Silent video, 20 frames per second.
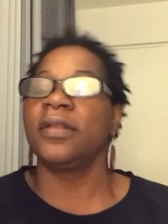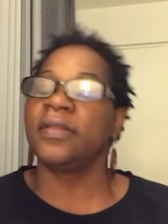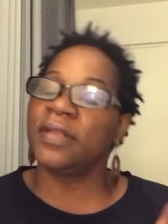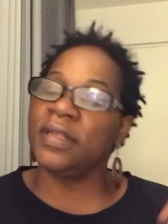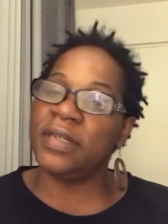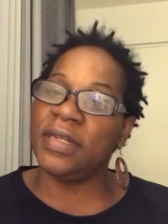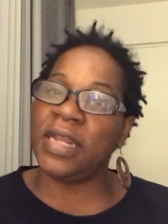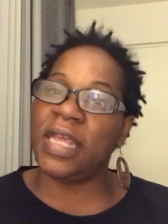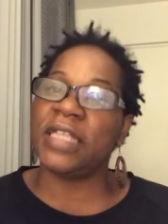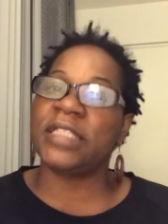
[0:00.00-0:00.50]

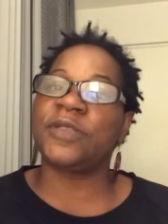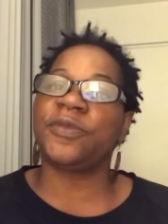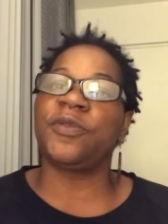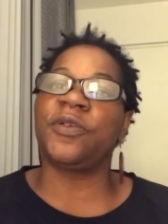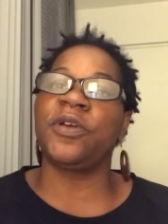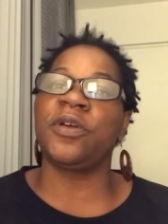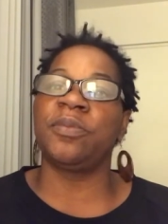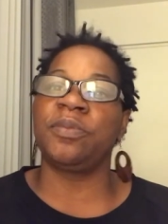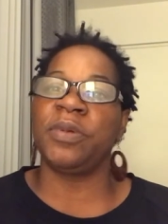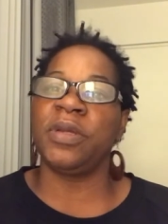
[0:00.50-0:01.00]
the next
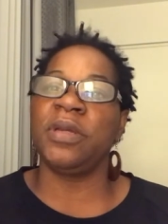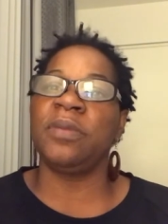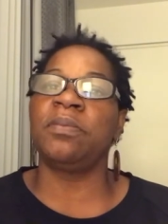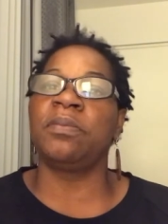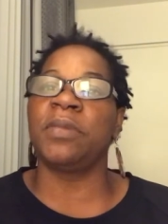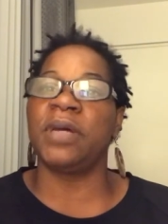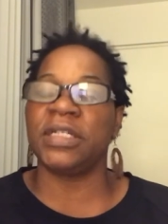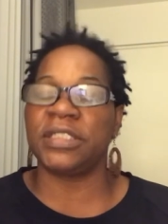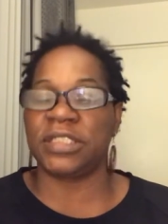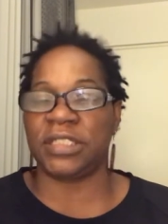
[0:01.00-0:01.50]
fear will be
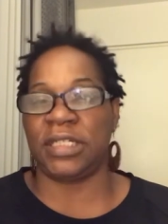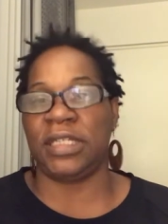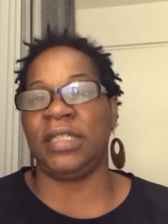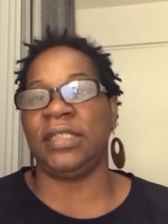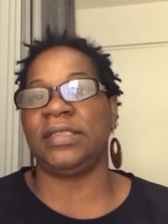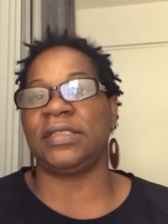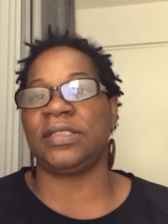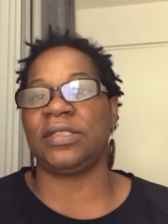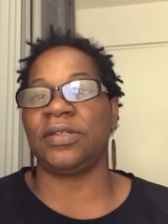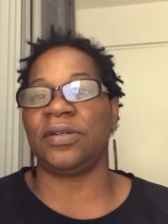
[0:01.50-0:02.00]
much
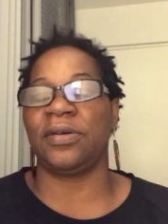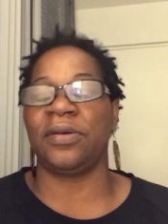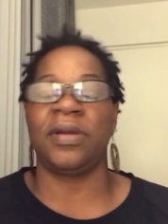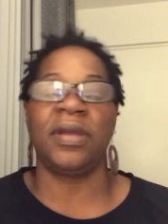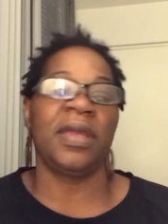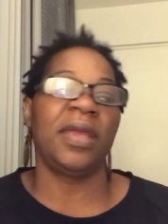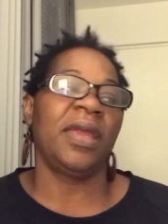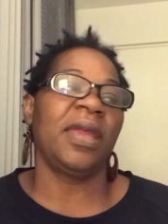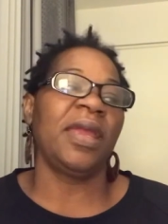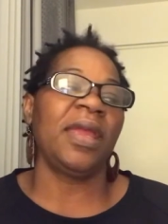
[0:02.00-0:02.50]
easier.
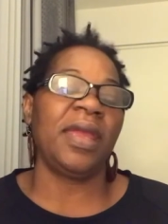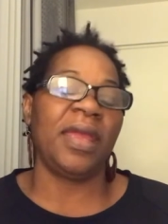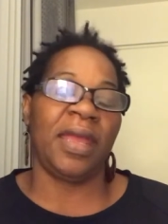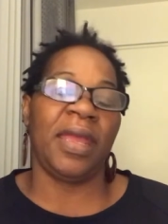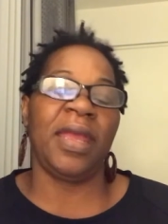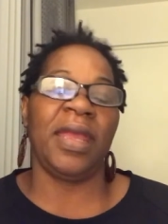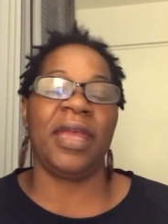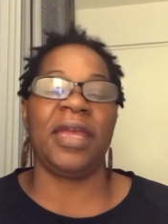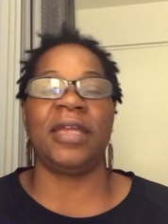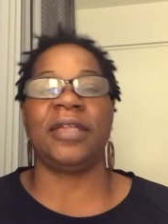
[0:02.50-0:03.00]

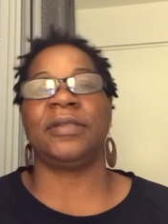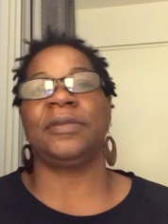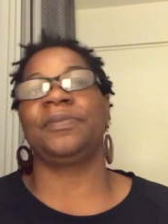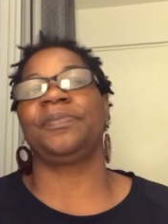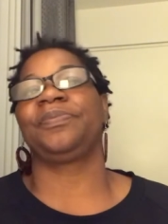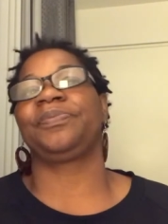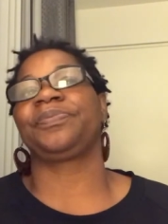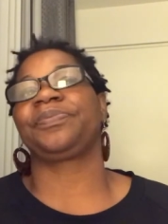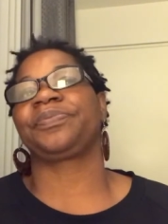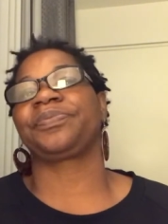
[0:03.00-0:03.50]

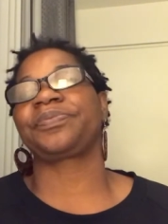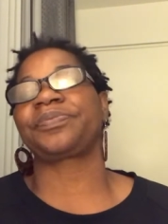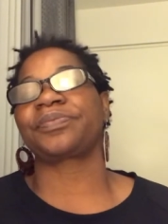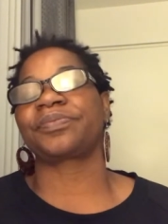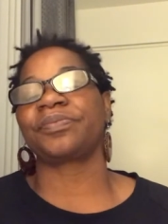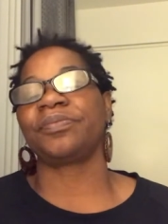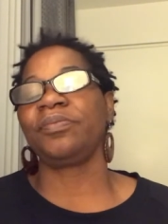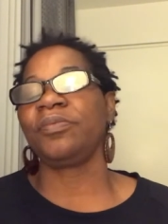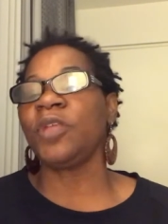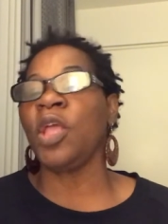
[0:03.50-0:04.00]
And
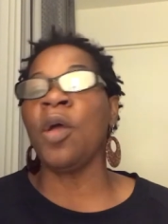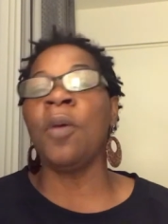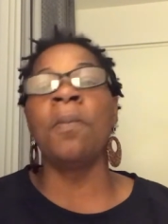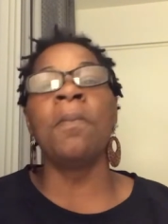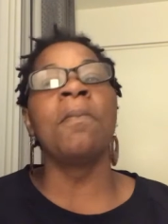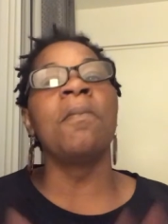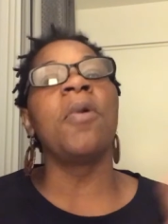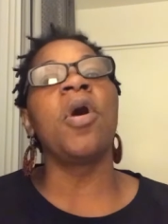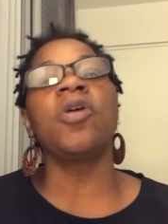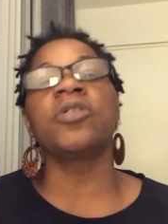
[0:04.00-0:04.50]

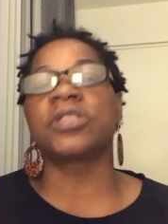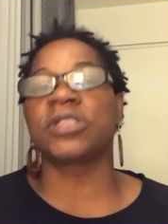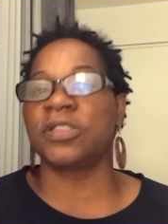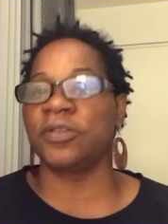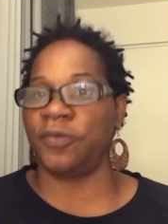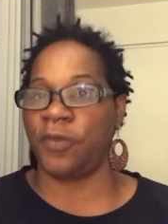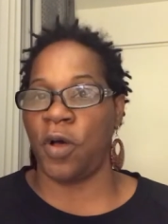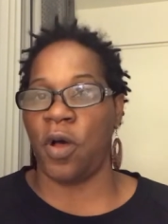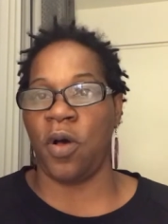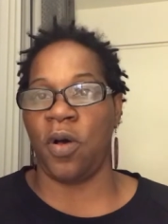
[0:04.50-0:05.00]
most
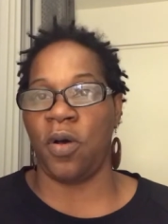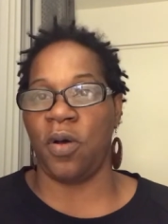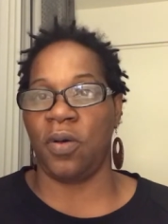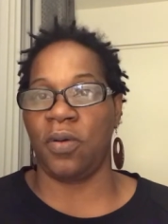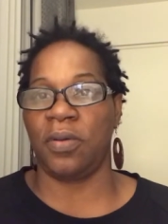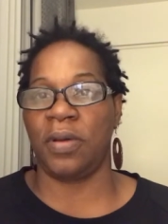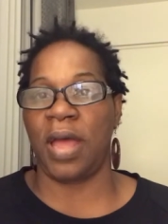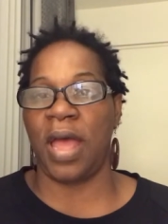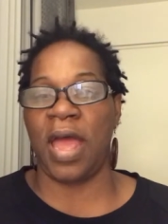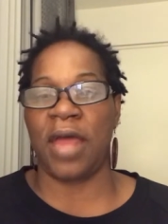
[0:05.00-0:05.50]
of
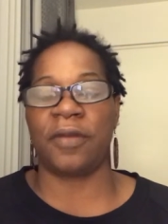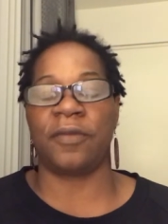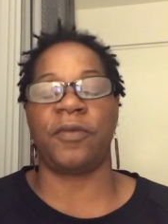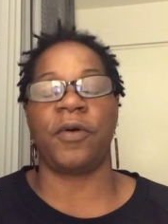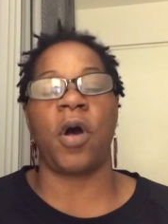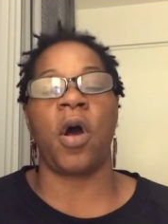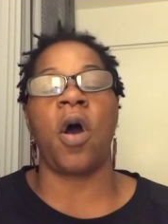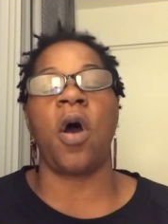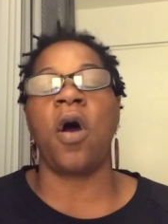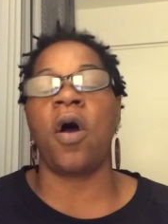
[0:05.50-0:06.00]
all, out of
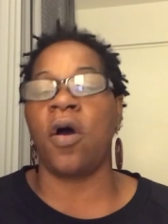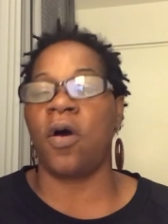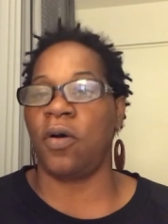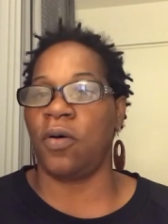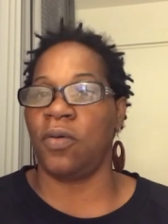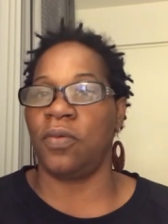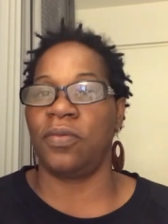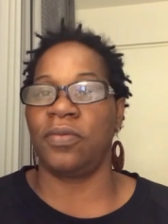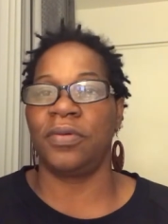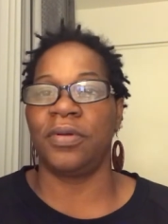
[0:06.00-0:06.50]

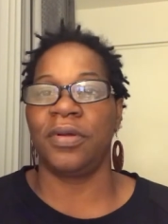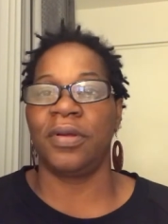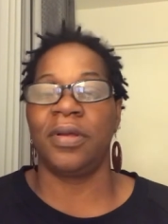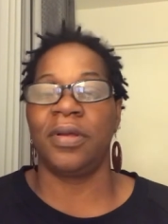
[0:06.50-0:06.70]
all,